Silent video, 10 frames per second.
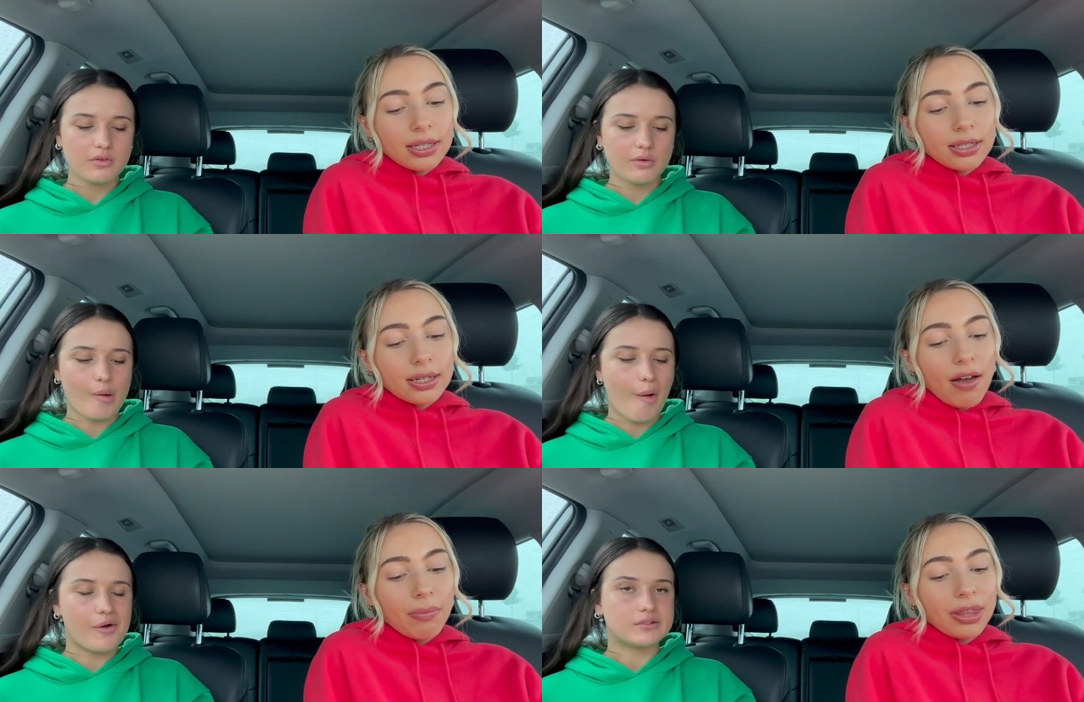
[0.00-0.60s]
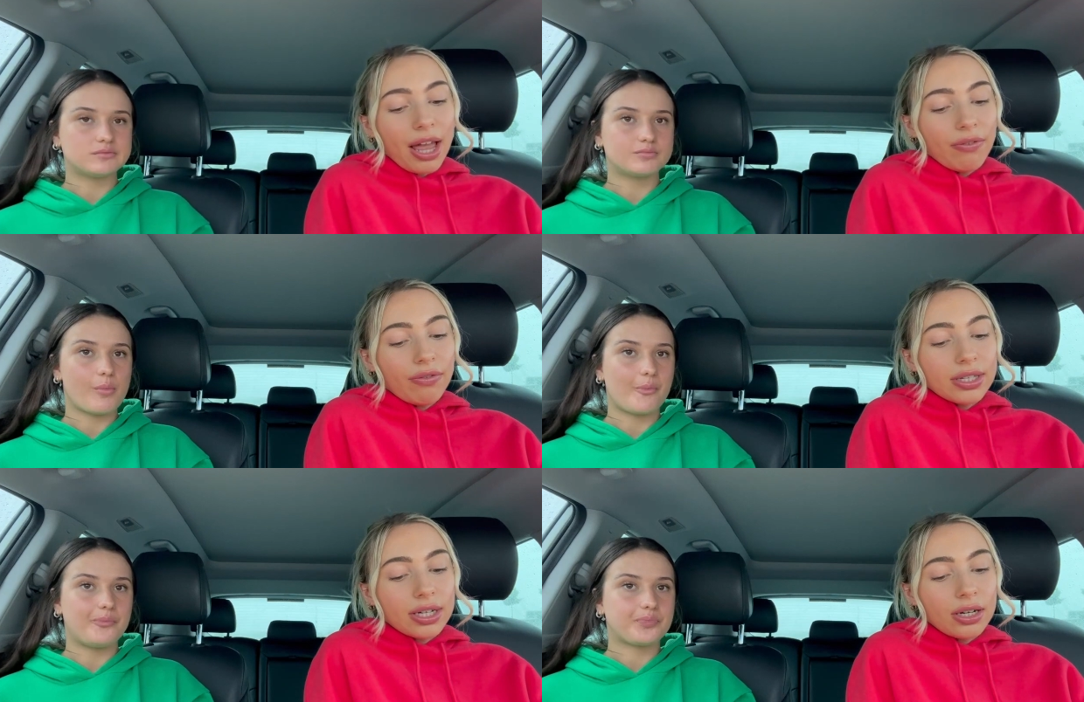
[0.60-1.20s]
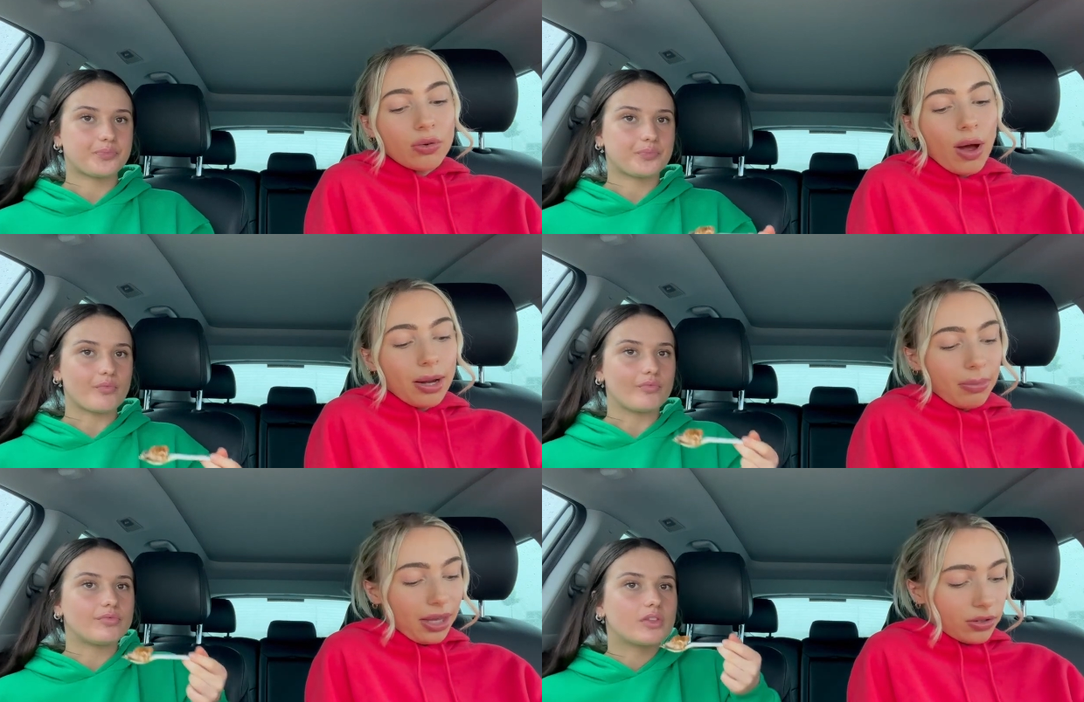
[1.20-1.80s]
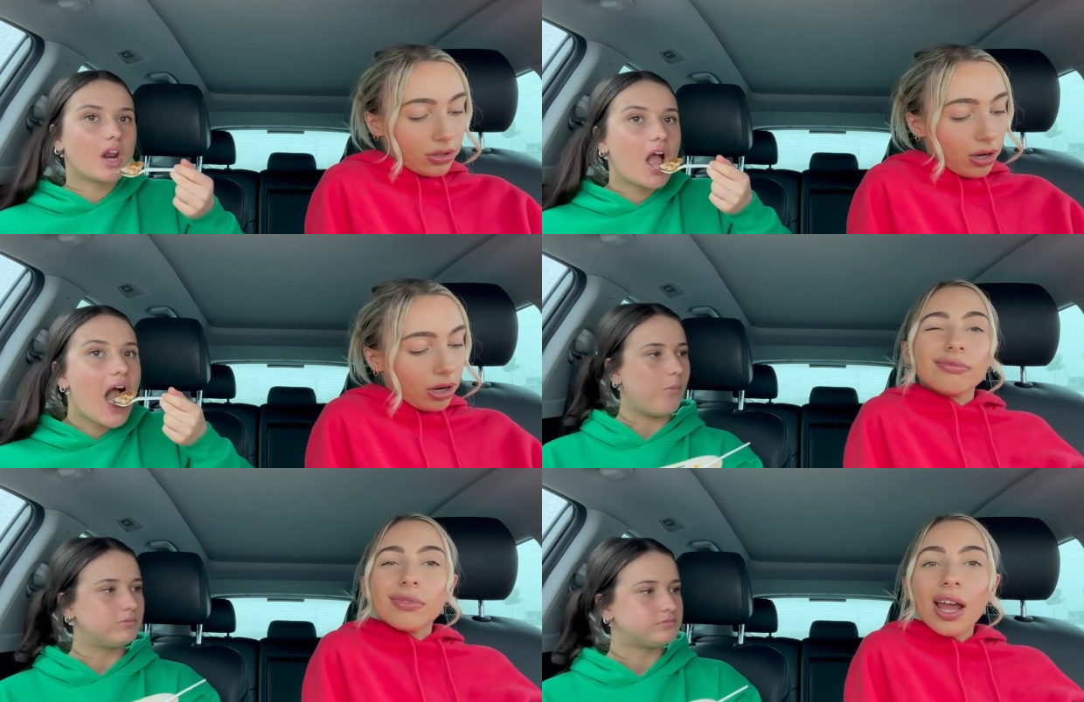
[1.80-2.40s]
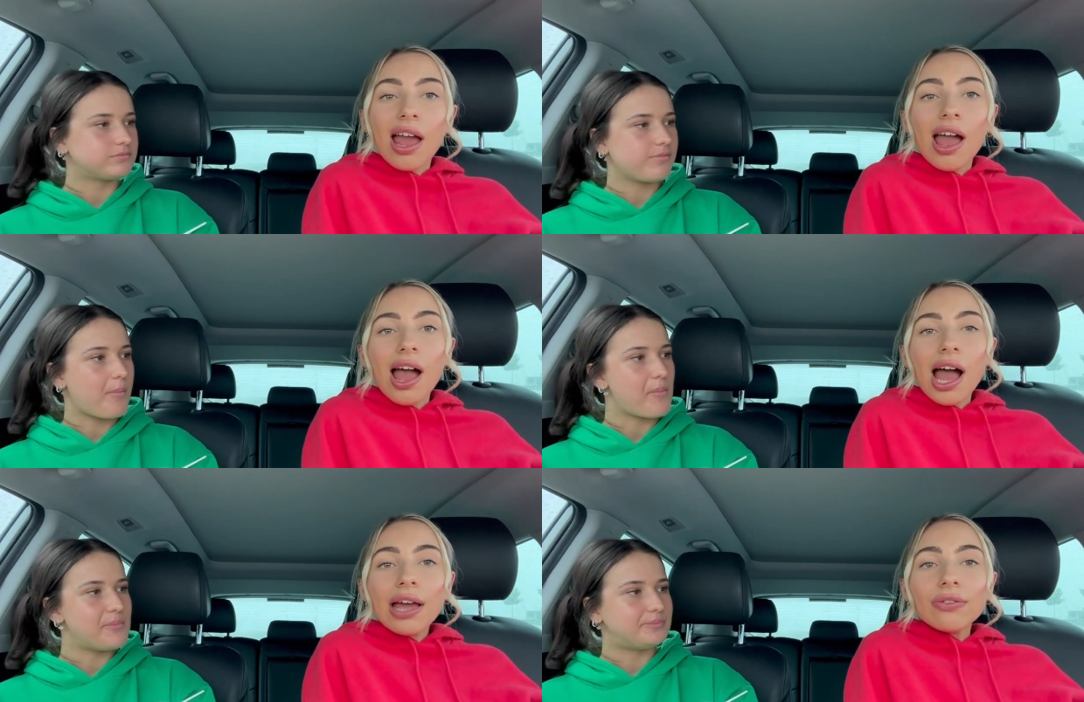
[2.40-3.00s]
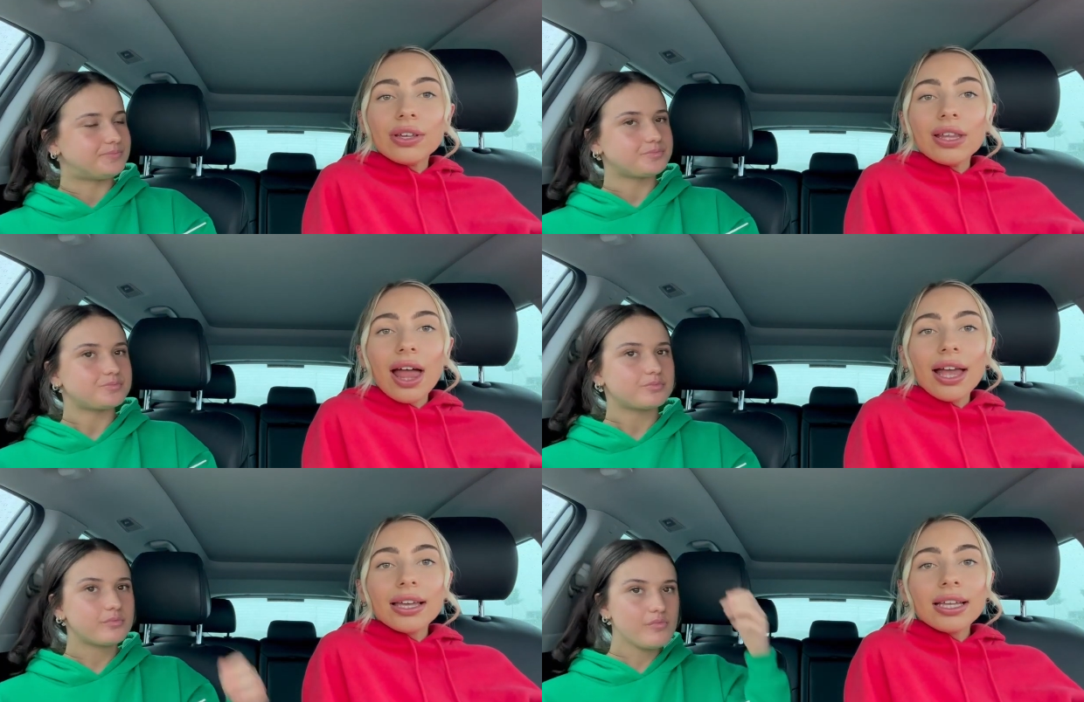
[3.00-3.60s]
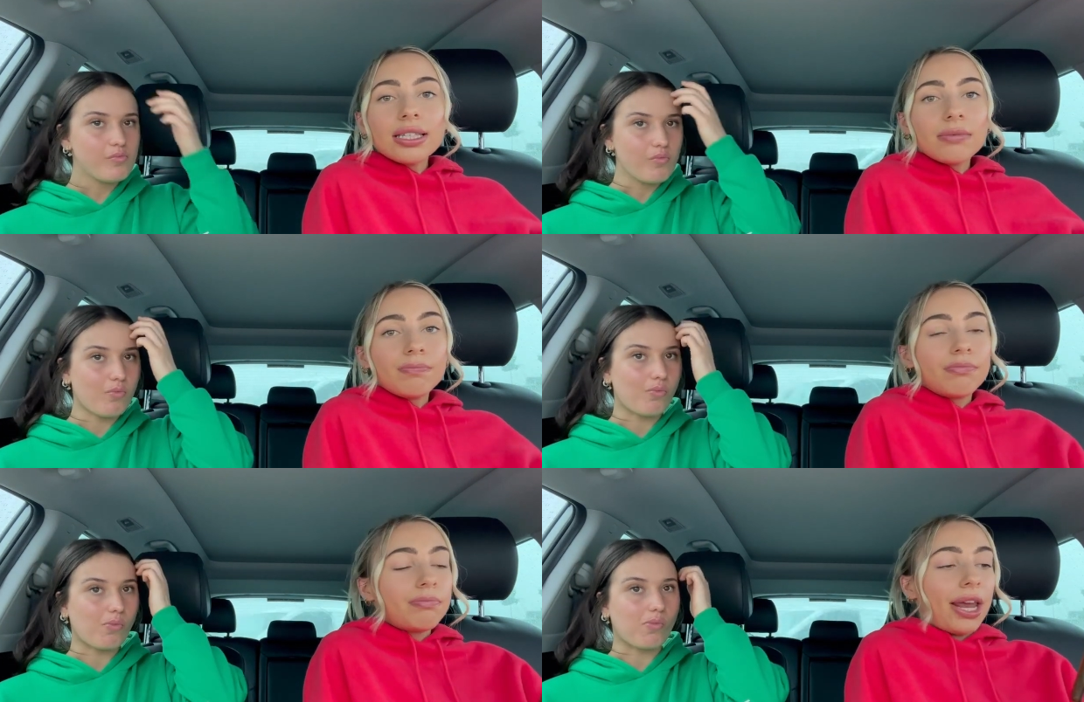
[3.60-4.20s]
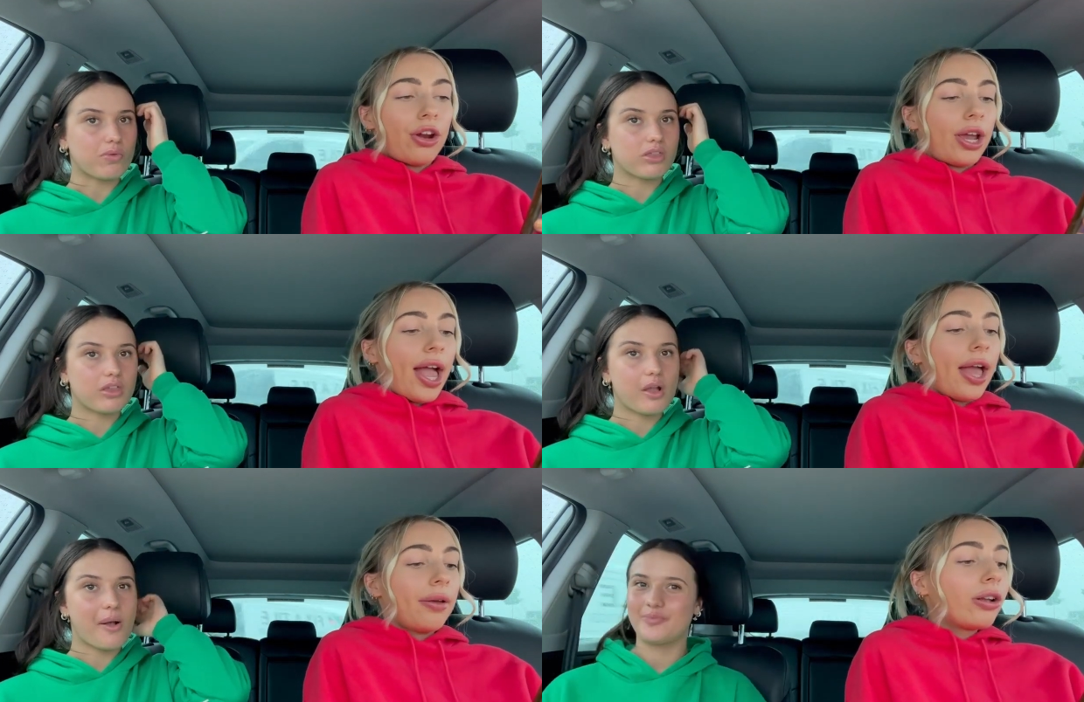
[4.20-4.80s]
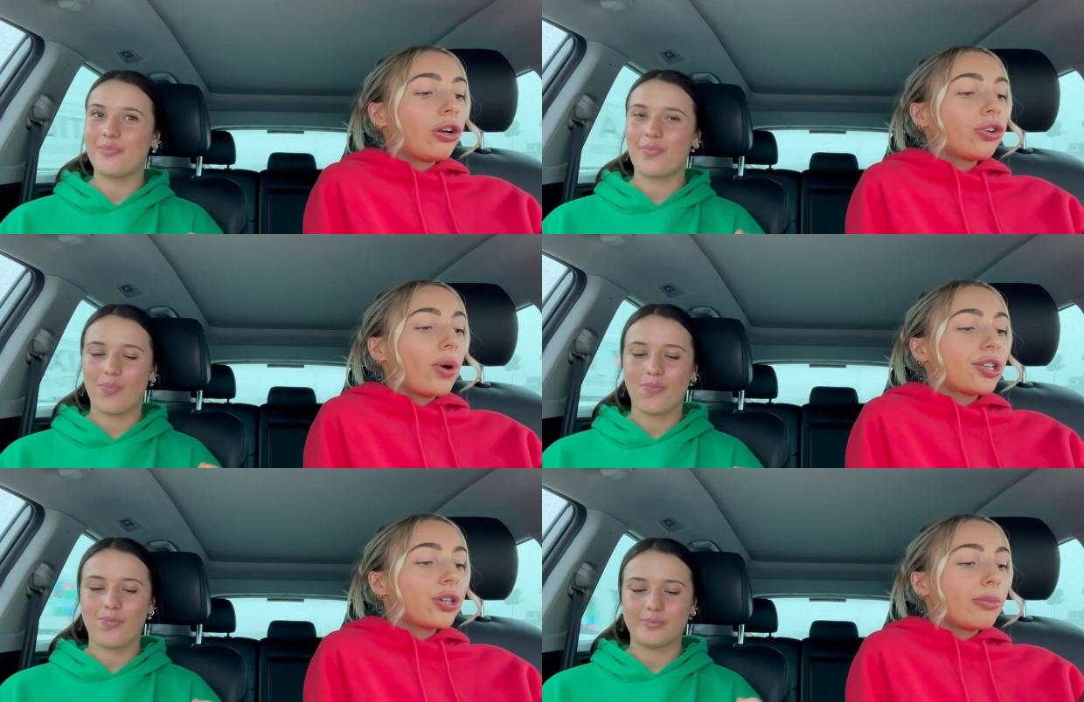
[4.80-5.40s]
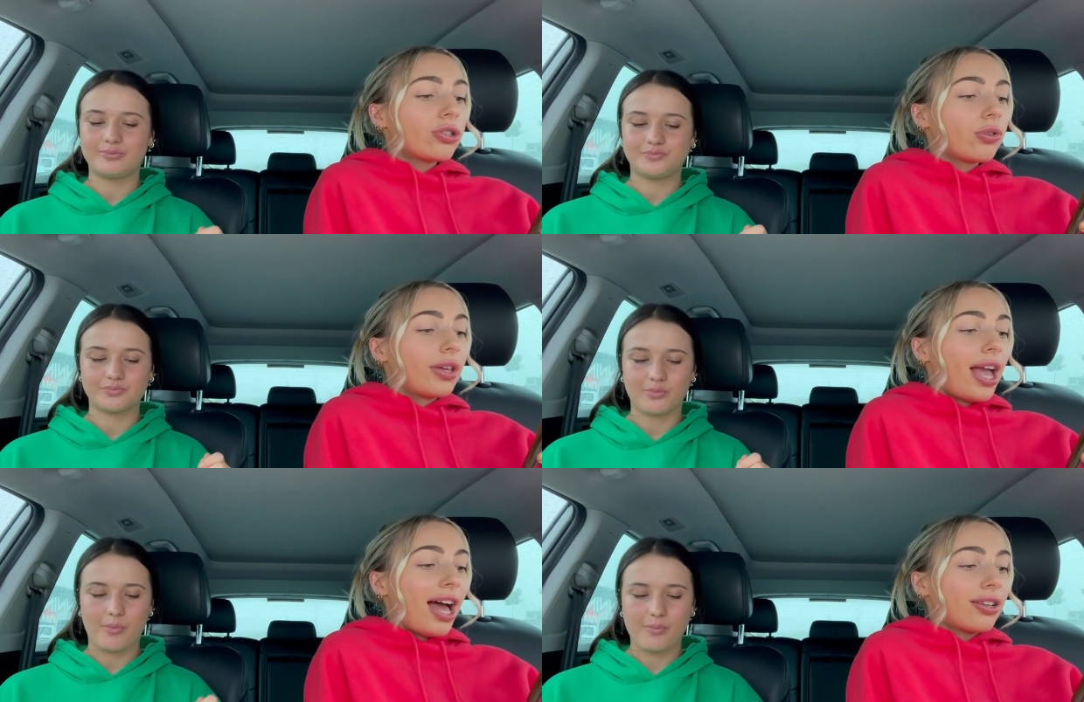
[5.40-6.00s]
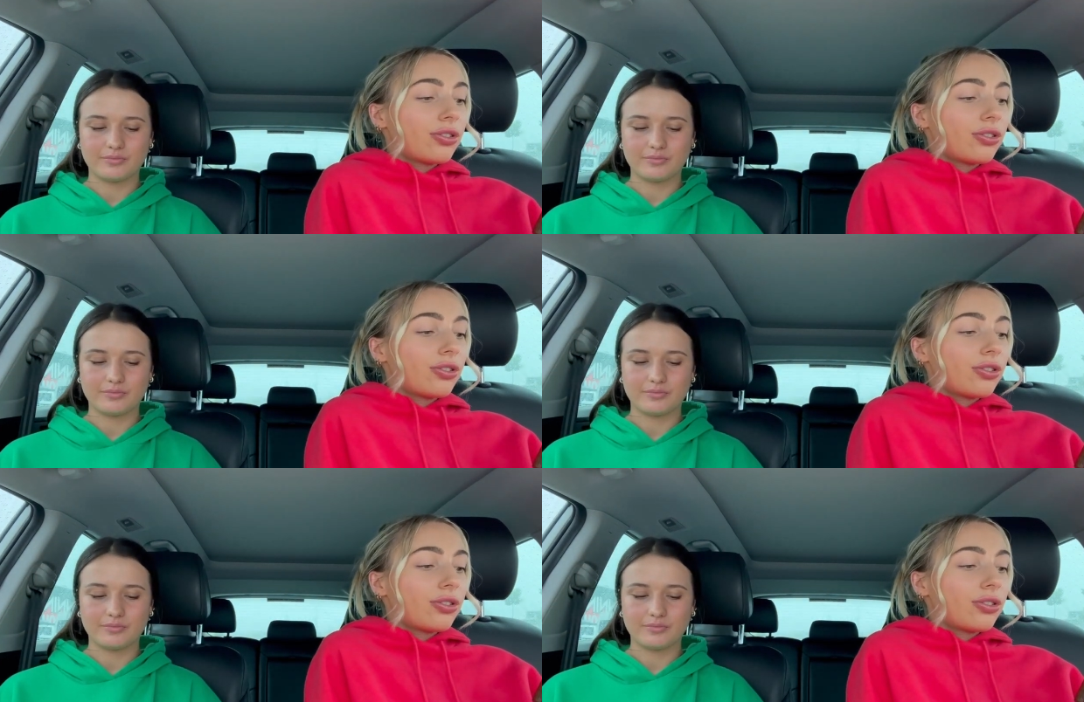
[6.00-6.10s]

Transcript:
Speaker 1: and stuff, but they've visited quite a bit. So I feel like it's been okay. Not a question, but surely a house